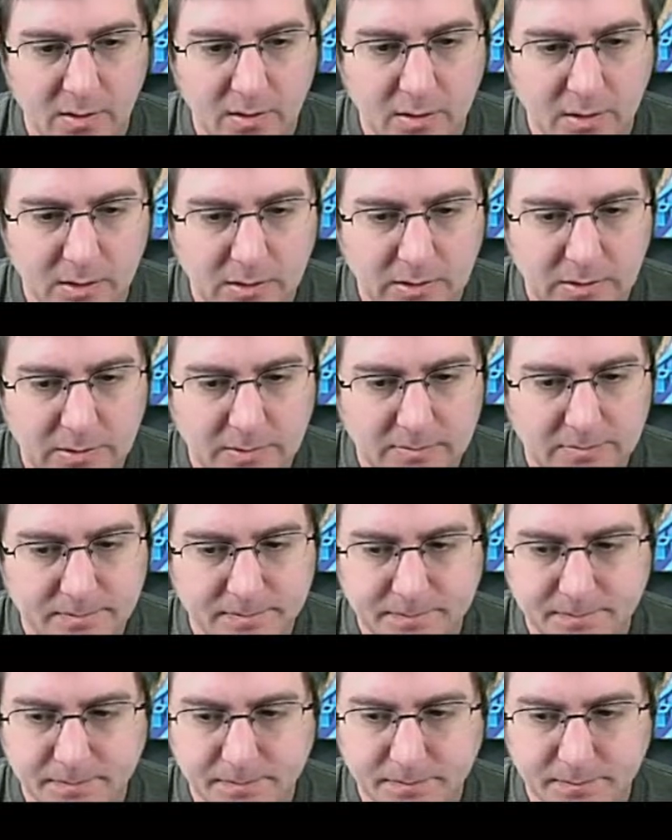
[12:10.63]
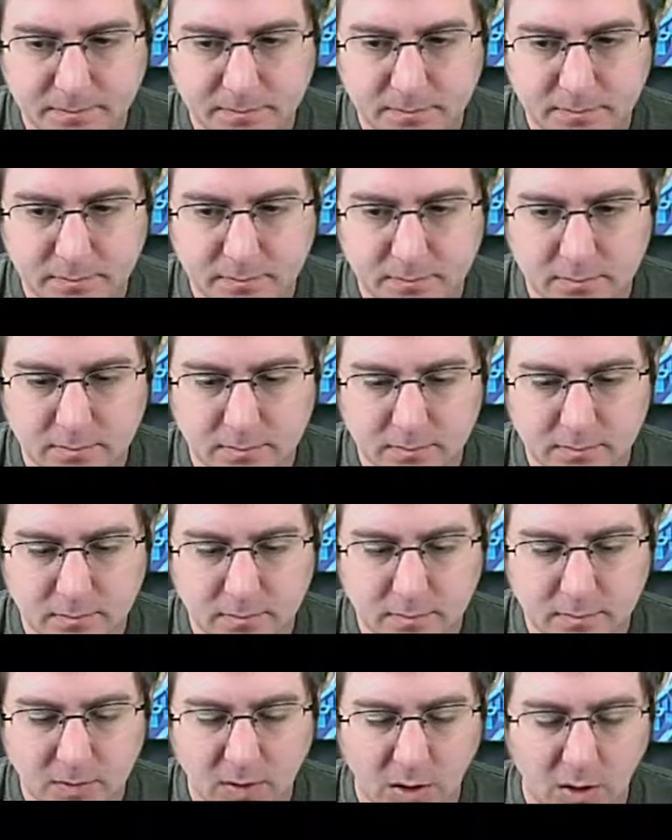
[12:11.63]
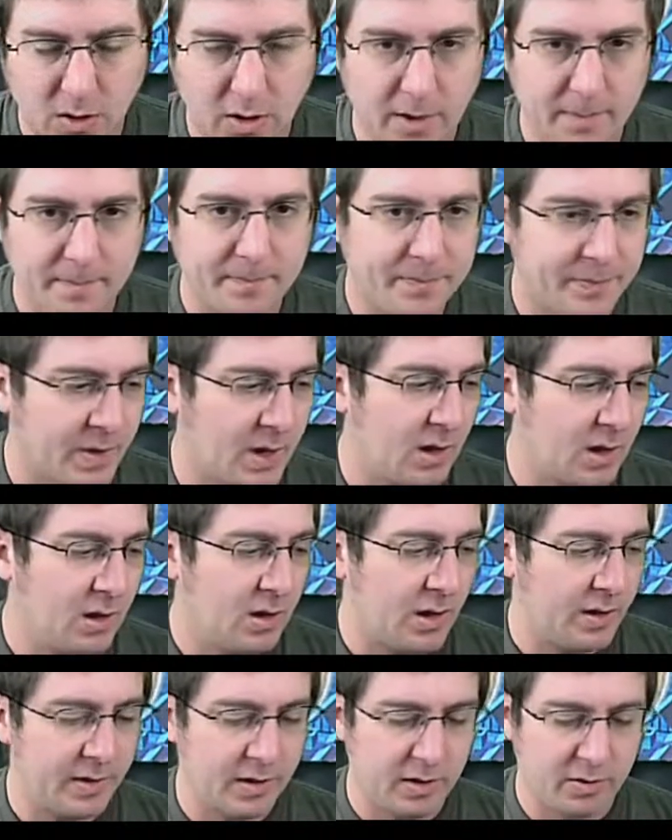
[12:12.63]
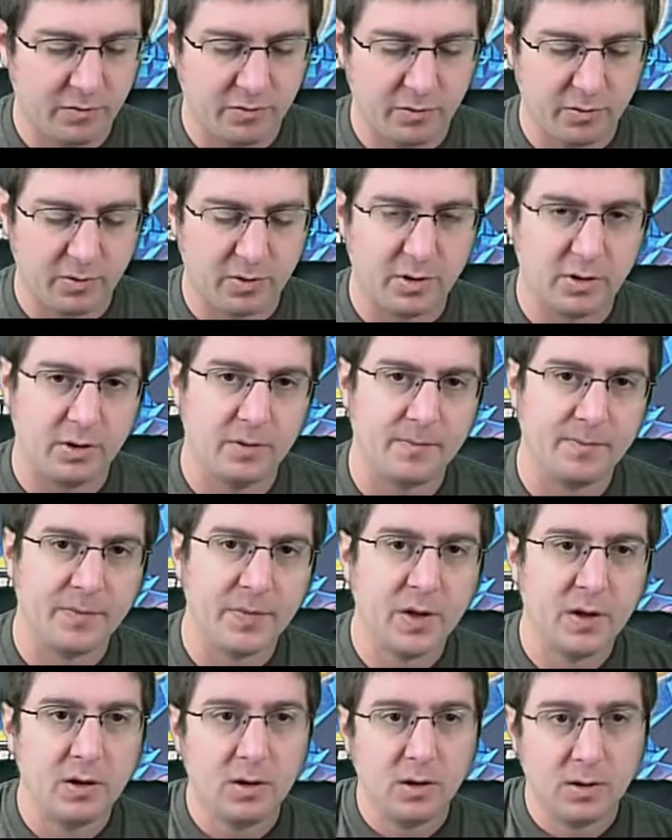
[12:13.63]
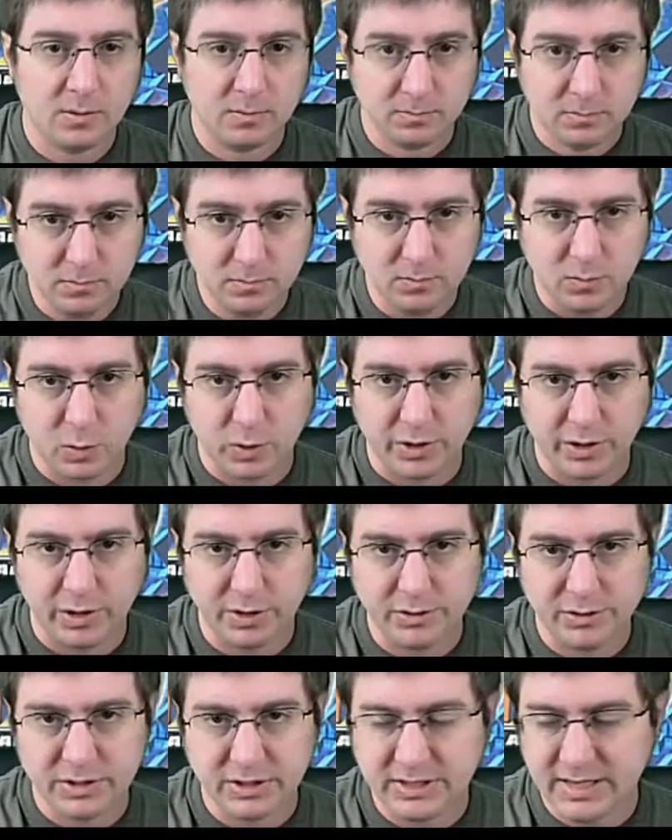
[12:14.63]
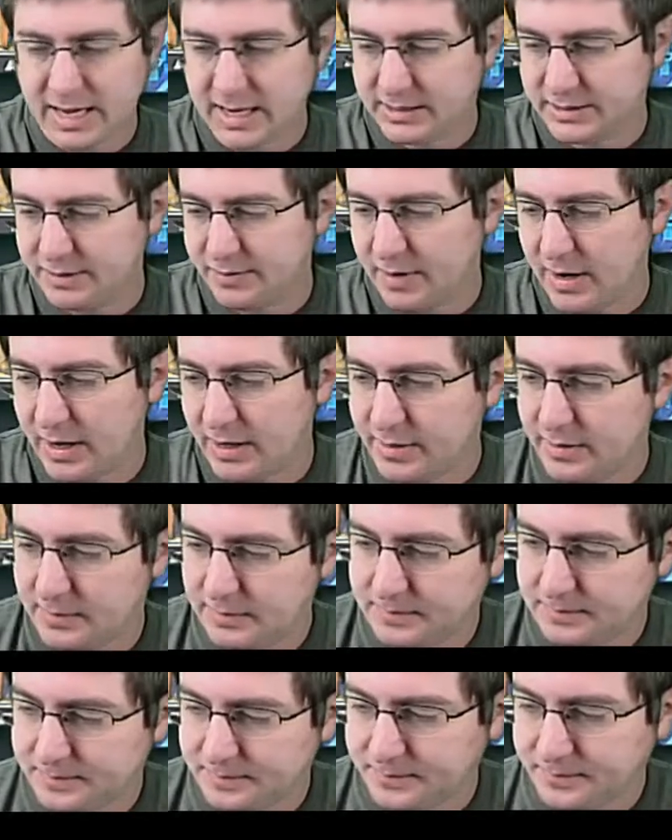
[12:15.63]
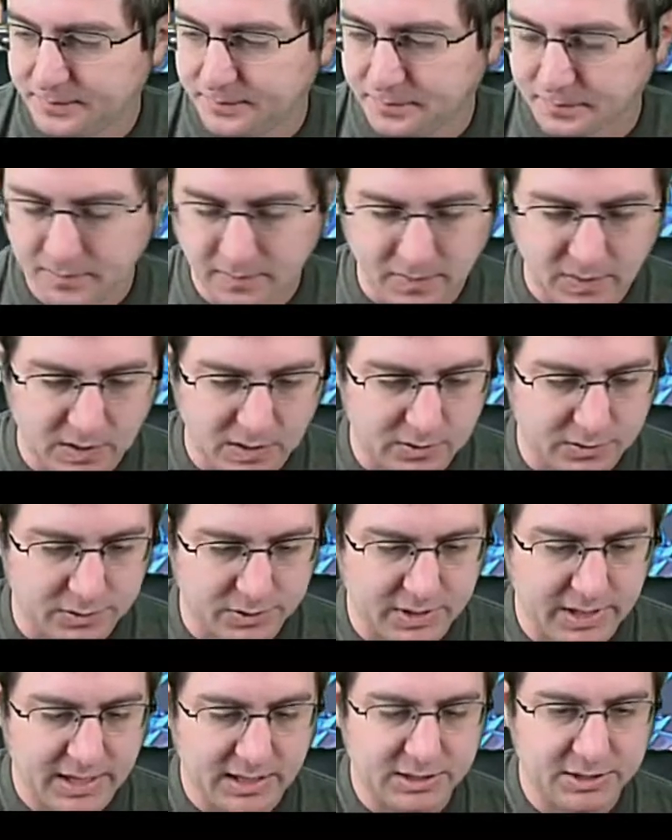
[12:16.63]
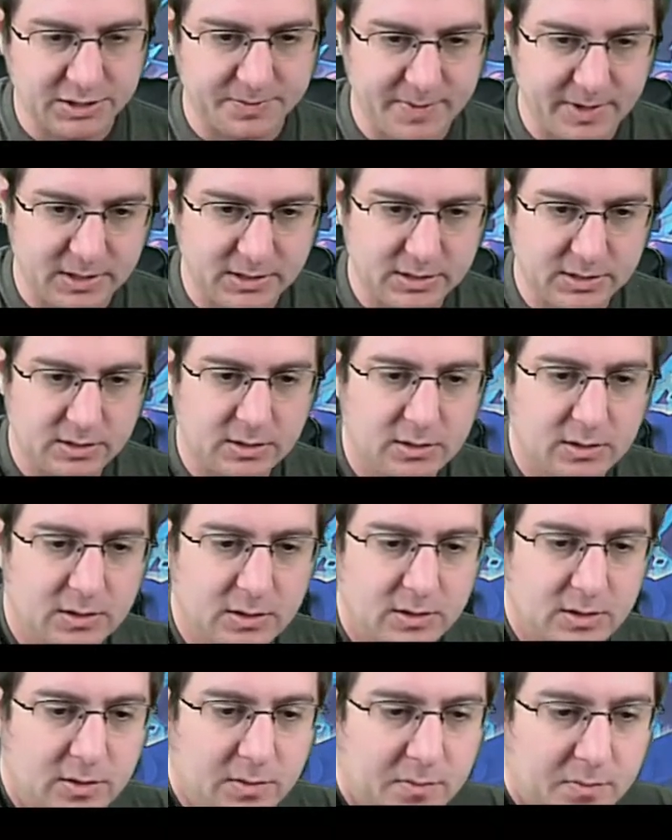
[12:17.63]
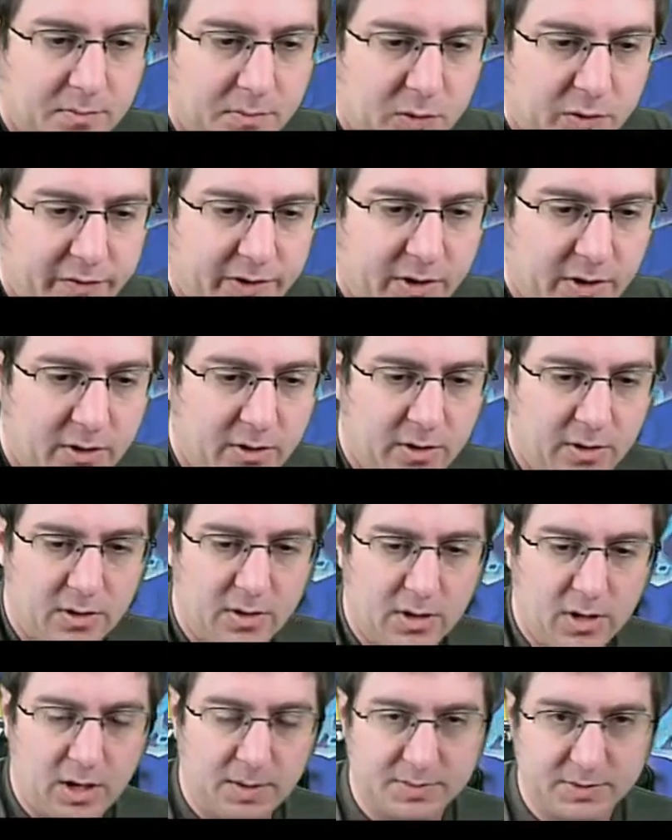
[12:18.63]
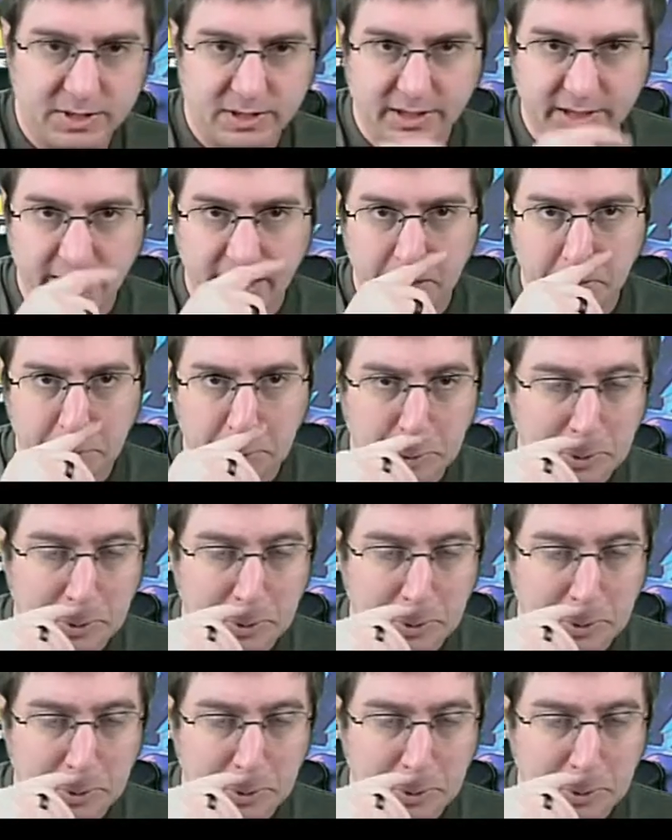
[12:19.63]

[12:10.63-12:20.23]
Alright, I think here's what we're going to do. We're going to use the taxi ride, so that is spent. Moving her up to the camp.